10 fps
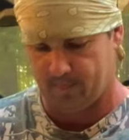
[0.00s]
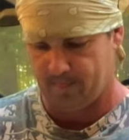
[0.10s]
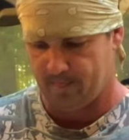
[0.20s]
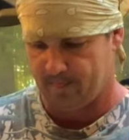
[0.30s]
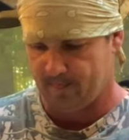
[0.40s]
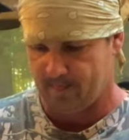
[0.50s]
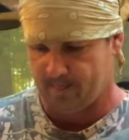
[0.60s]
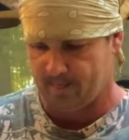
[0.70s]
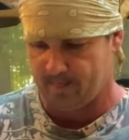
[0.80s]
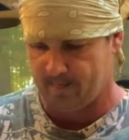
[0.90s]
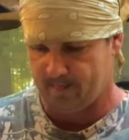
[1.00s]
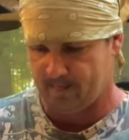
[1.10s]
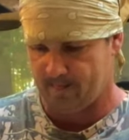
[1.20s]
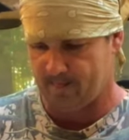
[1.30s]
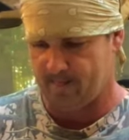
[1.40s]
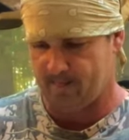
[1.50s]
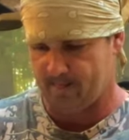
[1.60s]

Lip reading: Nothing is said.